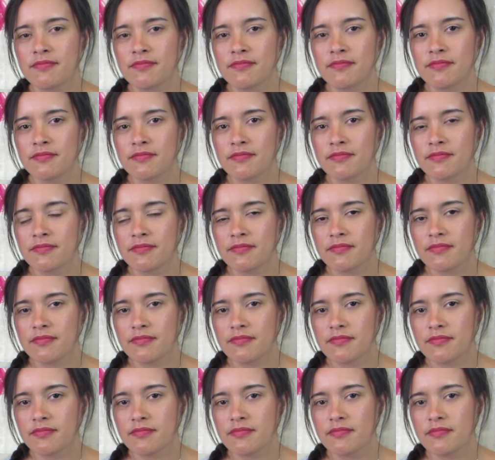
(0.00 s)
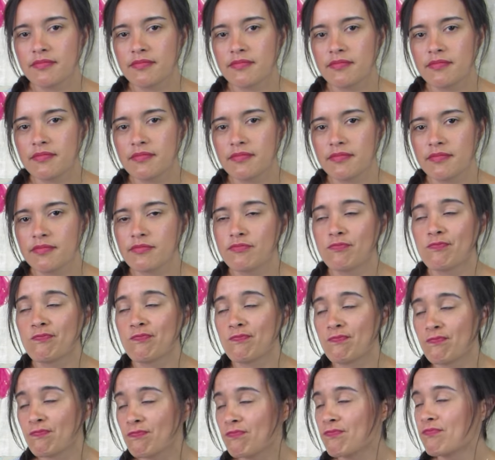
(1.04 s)

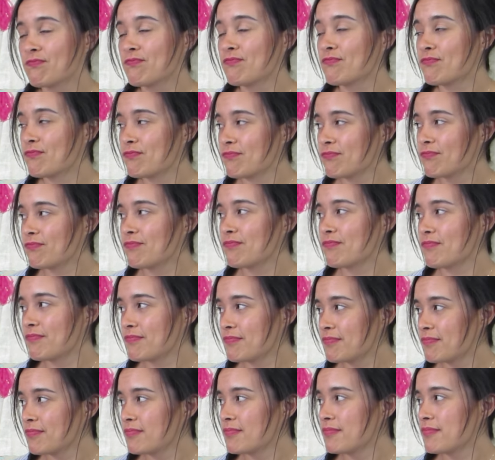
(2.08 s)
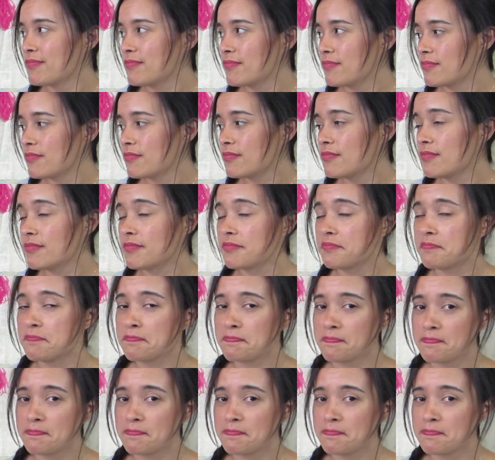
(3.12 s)
[no speech]